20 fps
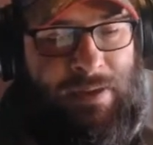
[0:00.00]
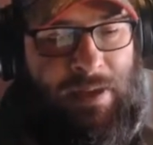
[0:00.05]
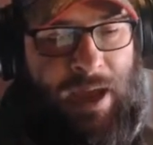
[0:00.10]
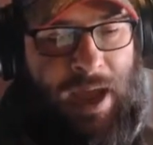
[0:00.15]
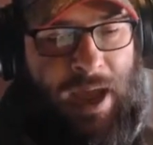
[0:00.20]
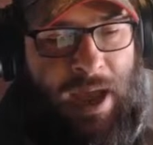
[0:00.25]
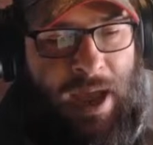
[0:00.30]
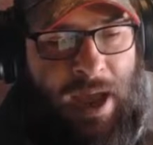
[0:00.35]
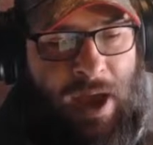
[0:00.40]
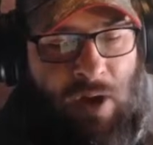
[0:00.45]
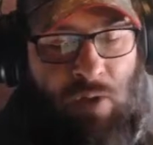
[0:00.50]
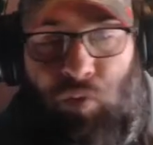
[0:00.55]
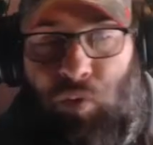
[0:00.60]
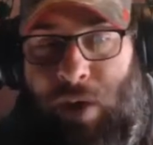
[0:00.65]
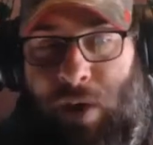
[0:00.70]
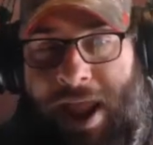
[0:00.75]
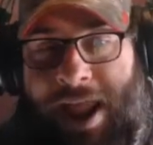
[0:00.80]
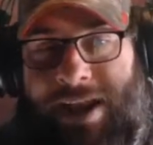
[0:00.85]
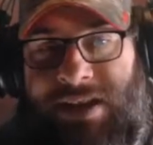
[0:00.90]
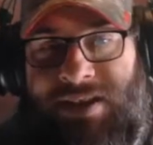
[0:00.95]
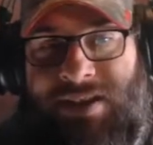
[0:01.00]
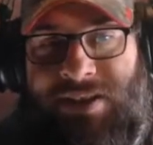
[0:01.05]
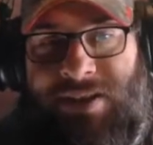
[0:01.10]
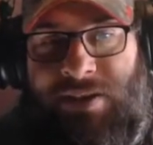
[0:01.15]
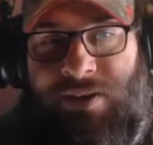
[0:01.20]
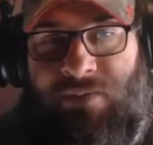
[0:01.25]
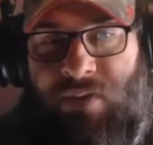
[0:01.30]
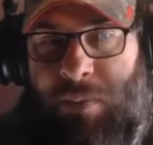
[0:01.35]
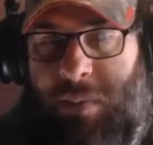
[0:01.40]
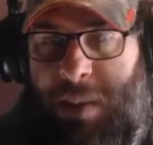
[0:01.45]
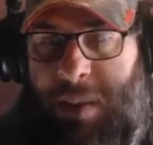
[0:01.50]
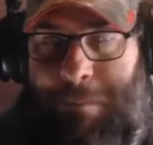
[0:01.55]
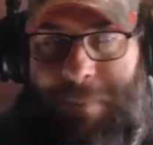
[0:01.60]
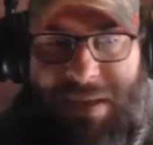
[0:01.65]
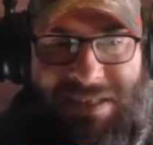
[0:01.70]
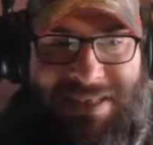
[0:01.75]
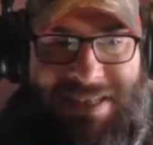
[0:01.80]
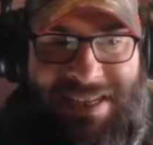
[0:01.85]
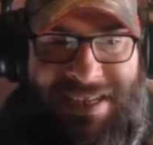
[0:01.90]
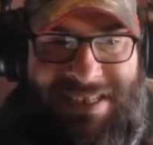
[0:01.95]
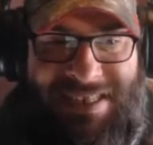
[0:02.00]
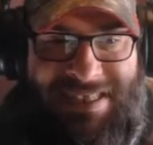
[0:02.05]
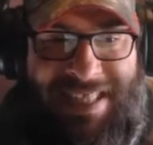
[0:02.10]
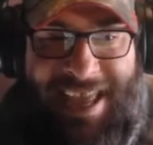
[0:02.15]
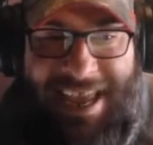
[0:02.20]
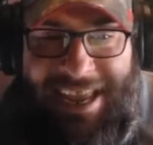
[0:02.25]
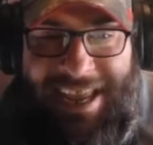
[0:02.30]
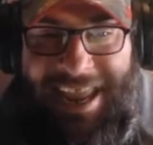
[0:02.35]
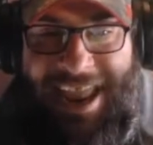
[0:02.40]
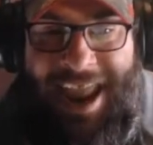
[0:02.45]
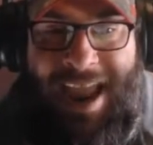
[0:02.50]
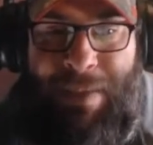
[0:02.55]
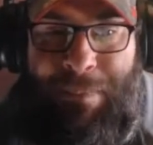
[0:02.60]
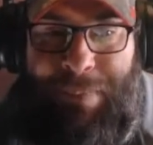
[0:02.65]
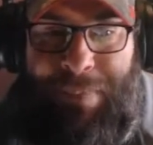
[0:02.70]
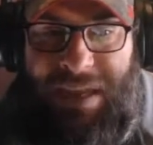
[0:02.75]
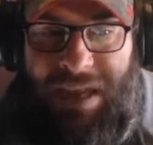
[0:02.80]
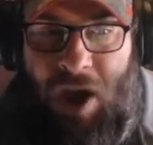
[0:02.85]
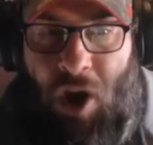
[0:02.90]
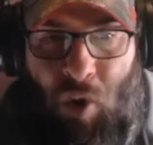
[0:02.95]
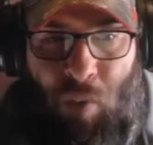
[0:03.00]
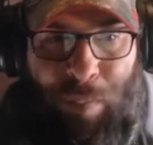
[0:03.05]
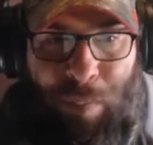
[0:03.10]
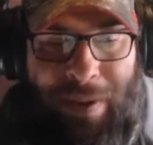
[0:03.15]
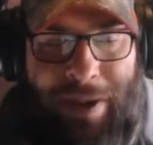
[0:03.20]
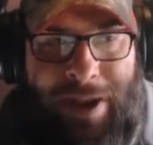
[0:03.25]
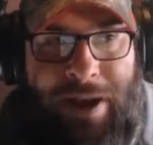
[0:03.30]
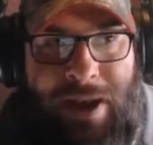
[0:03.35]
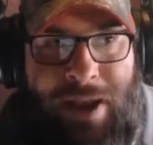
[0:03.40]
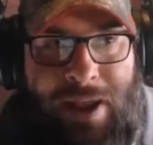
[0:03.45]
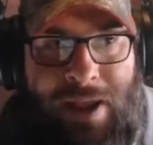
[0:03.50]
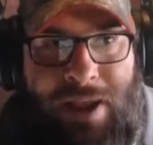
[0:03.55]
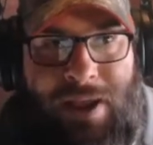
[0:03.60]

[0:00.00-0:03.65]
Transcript: rent from a business that can't be open.